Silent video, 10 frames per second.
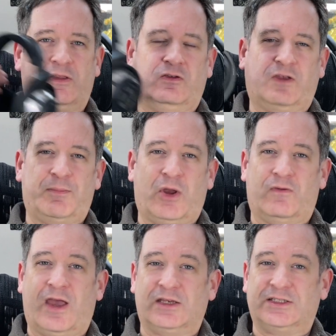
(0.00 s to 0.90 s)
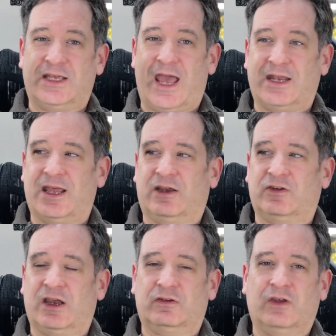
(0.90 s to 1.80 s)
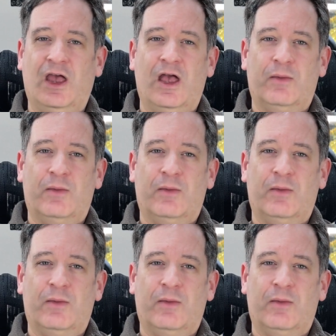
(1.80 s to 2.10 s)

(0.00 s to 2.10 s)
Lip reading: This is a pair of HD8XX,